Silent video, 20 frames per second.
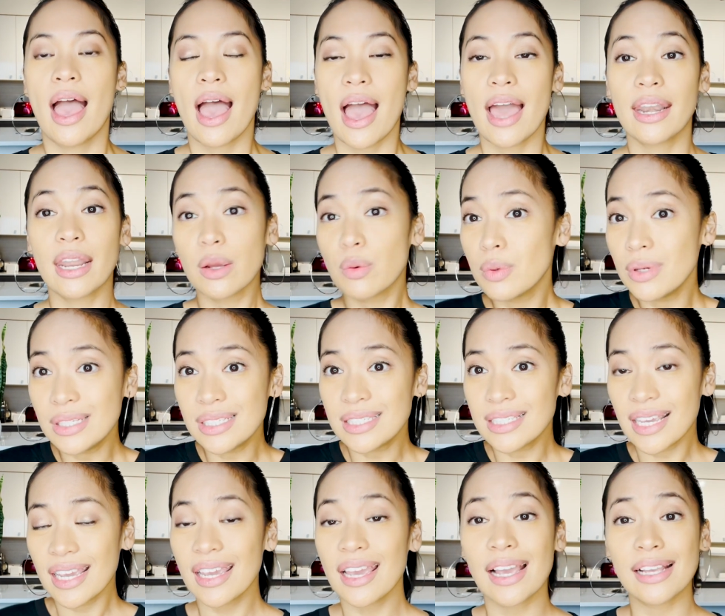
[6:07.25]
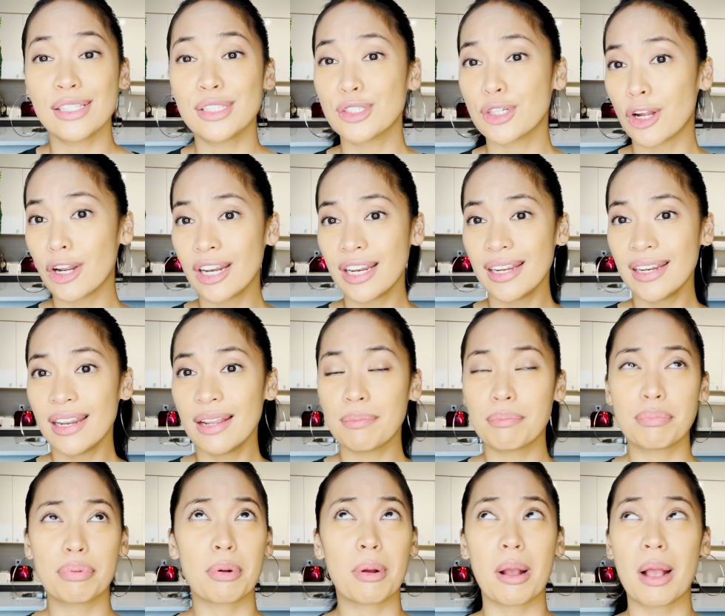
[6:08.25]
And I will say I started
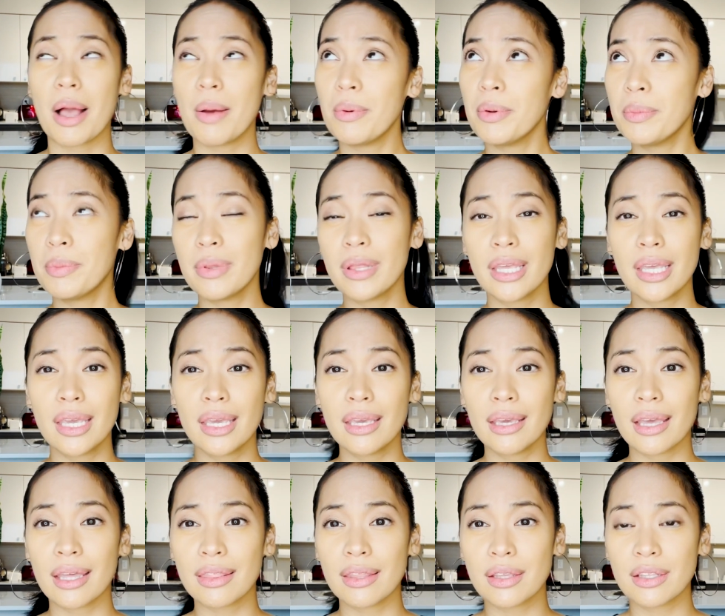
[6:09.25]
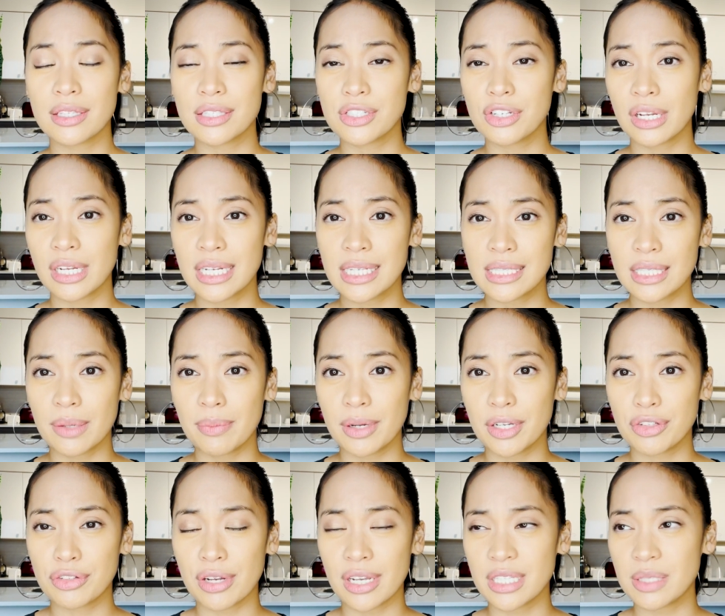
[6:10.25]
probably, I think, trying to sell my
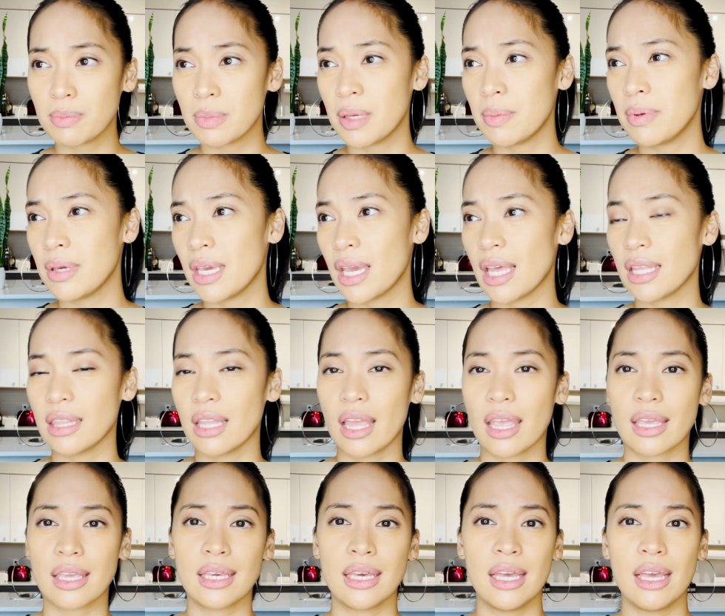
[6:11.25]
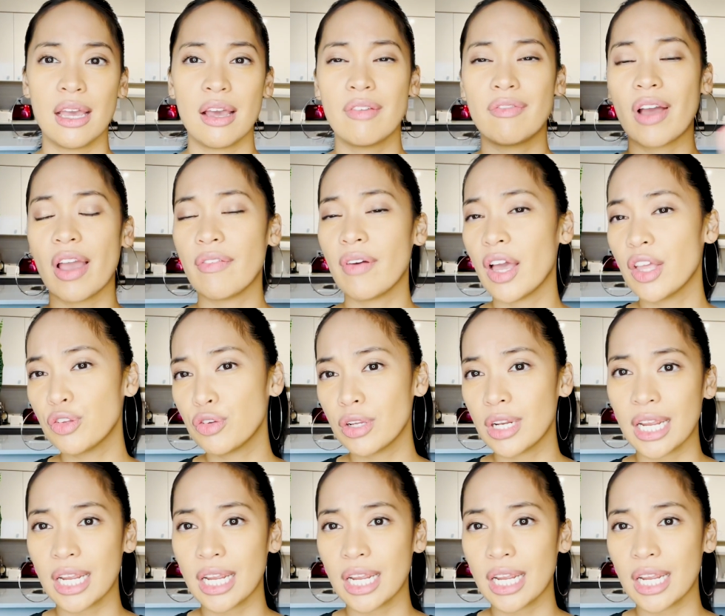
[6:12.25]
dress maybe at like $500.